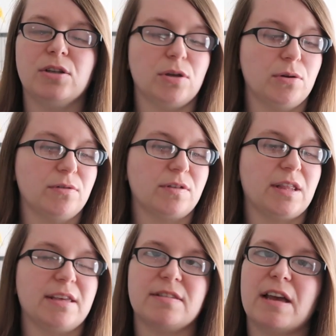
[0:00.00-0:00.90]
use
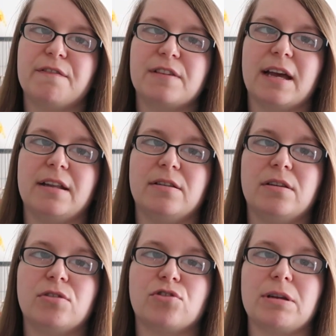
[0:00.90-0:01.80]
this
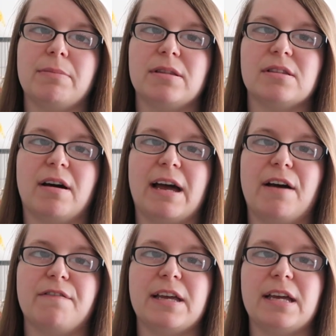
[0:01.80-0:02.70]
F10 treatment that I
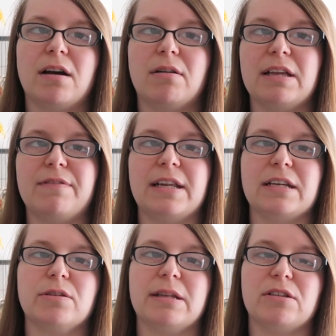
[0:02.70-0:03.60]
have here. I'll leave a
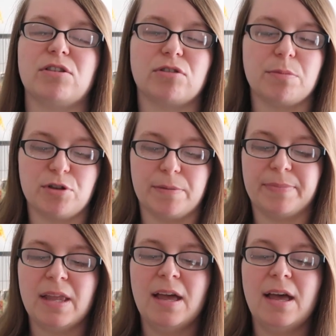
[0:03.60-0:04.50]
link to it in the description.